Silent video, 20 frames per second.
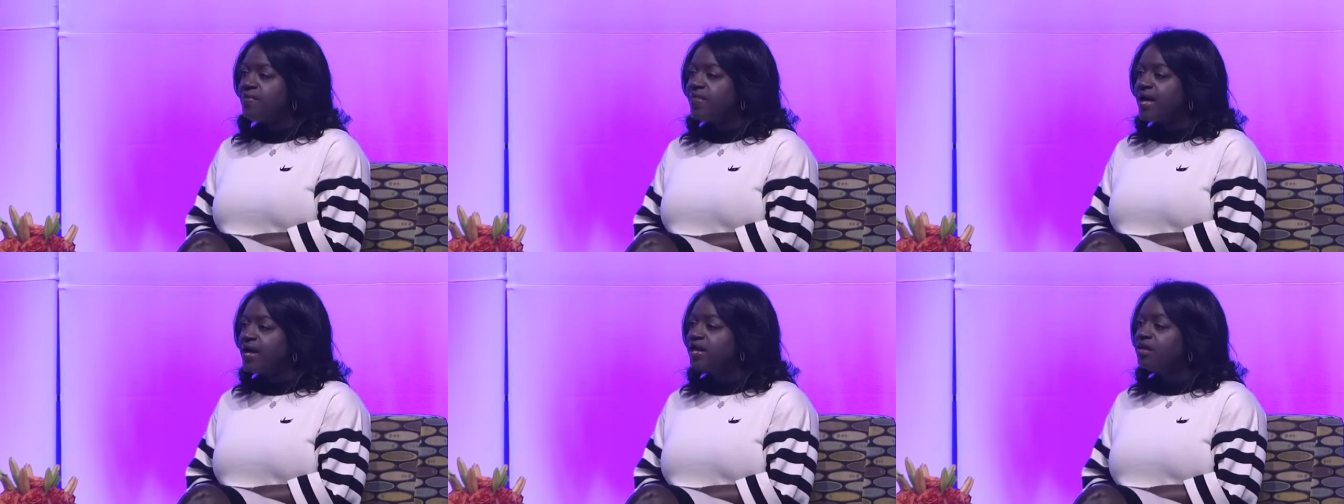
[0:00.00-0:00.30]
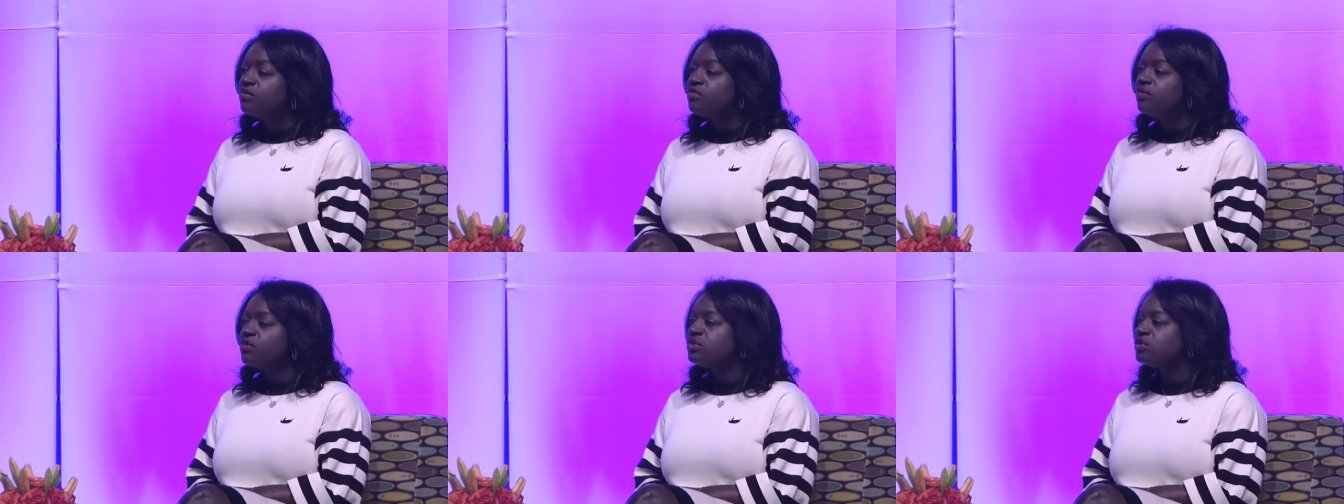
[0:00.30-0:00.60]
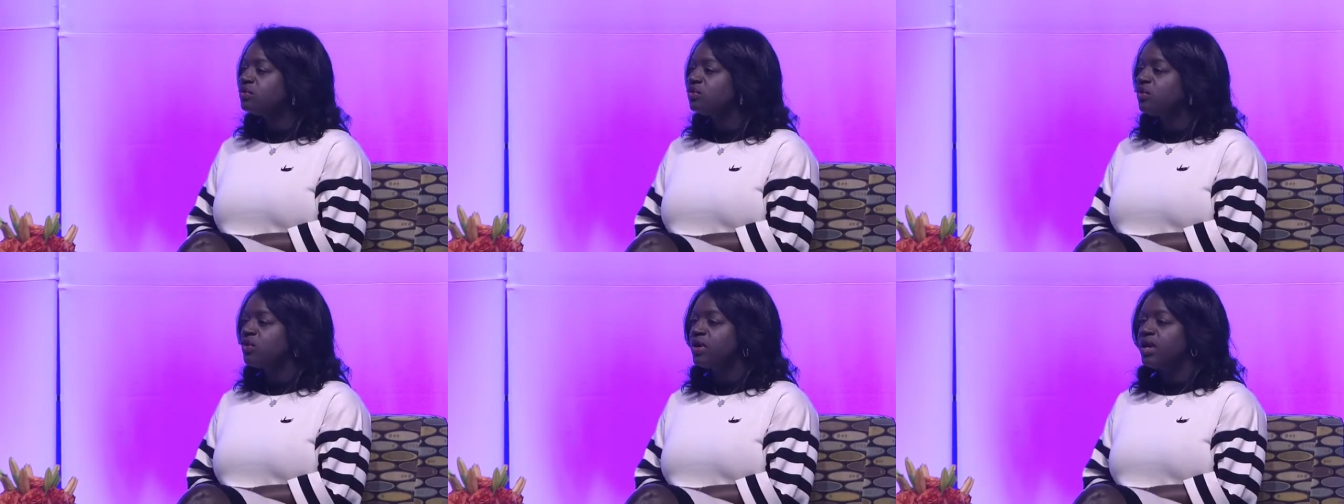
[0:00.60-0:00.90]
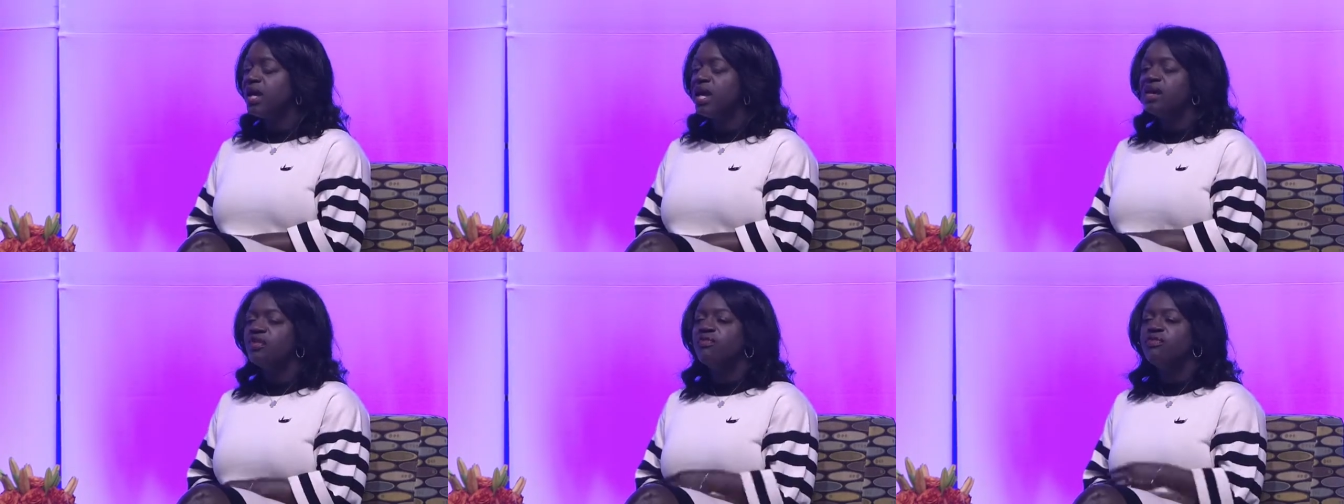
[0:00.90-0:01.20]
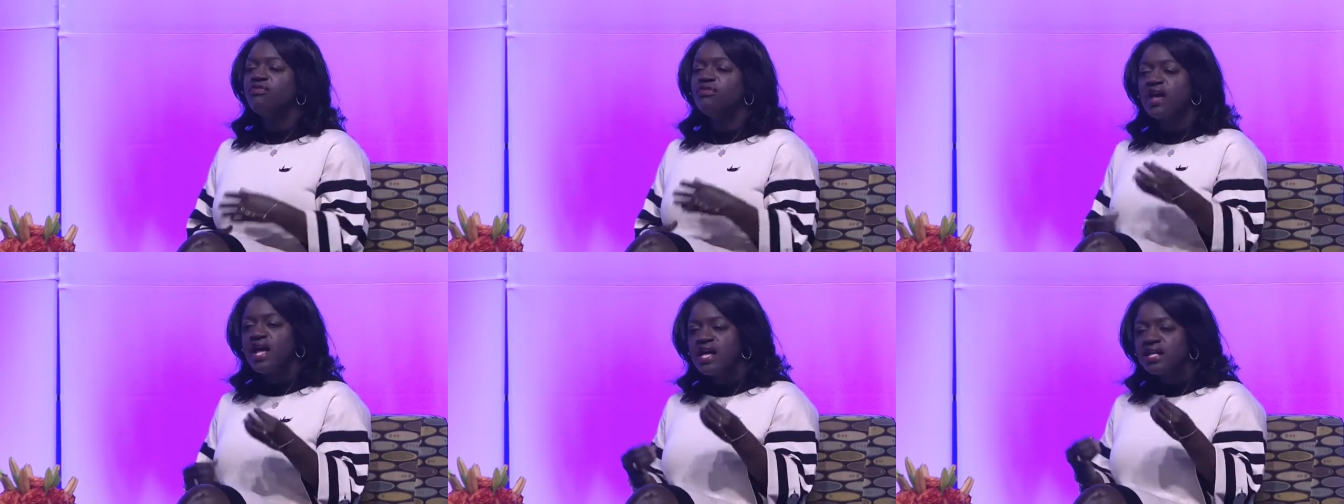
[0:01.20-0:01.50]
that inventory and
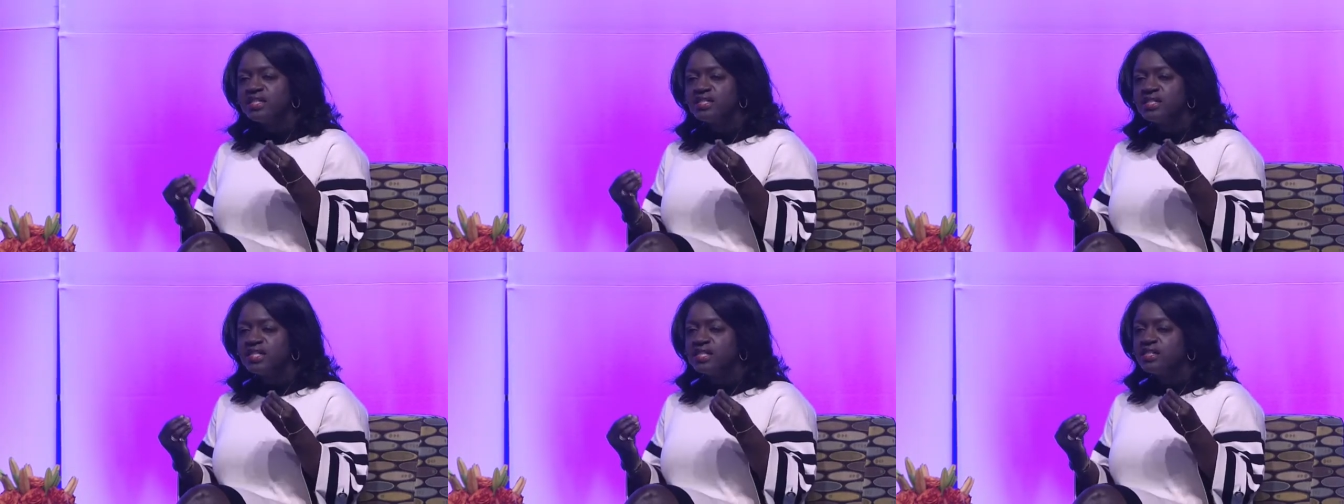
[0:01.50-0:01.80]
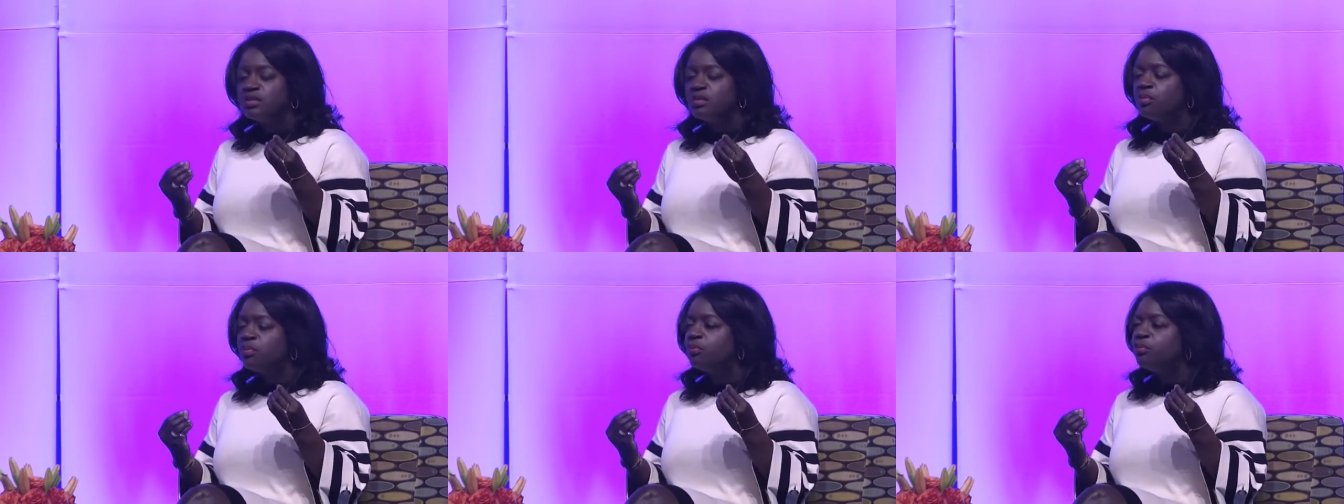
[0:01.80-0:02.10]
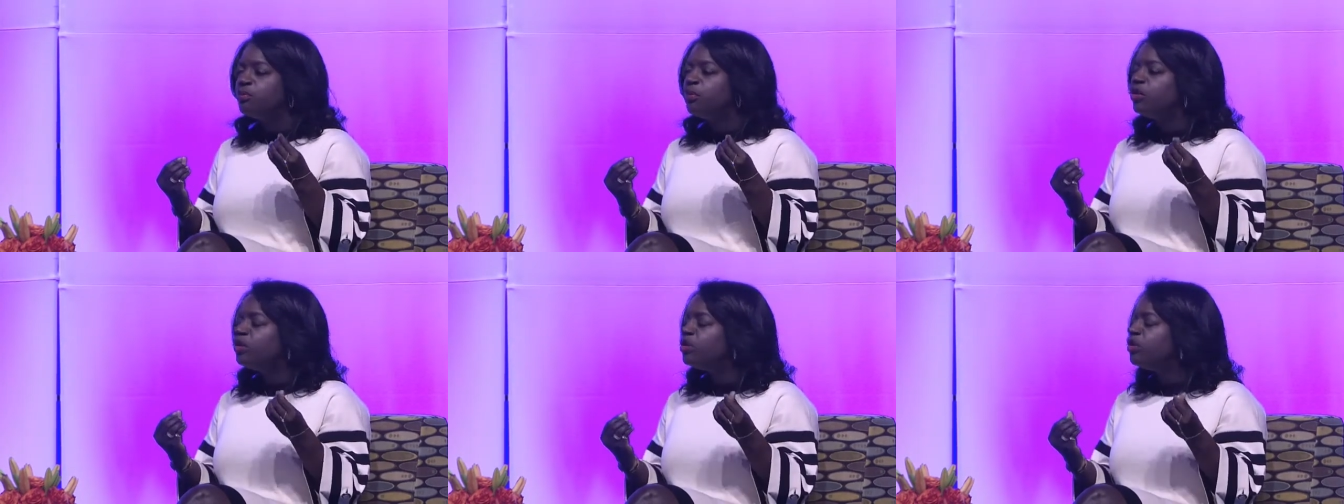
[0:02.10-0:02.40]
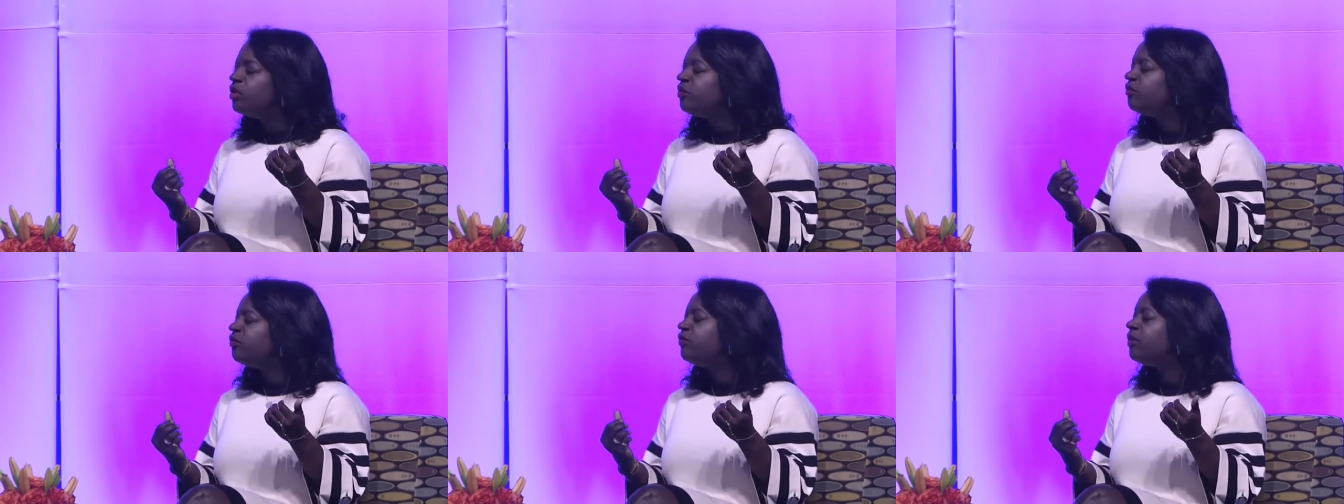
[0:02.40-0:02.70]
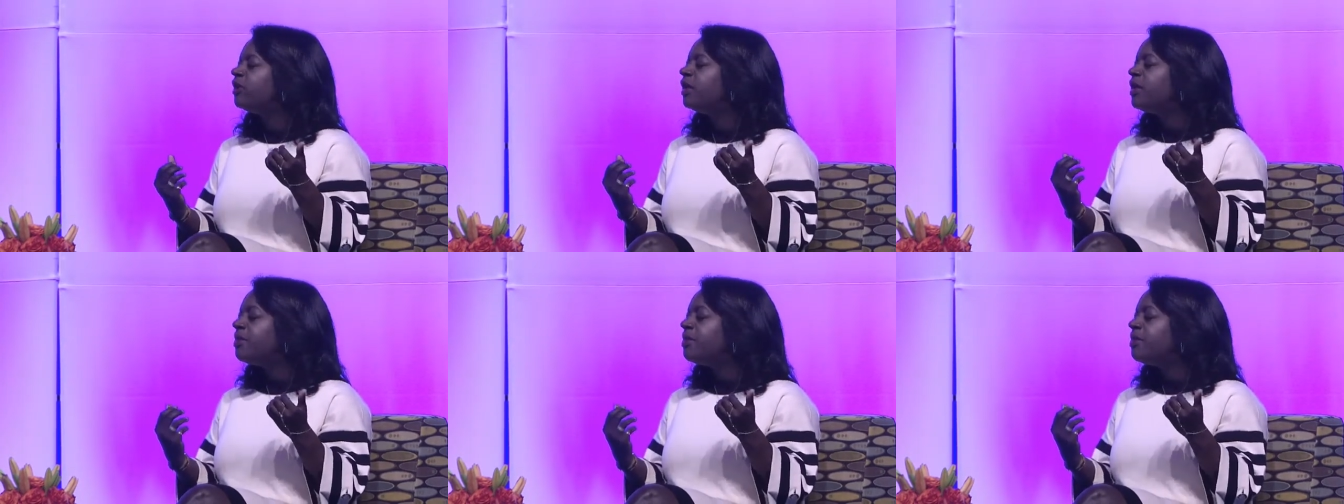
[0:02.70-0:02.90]
finds these beautiful,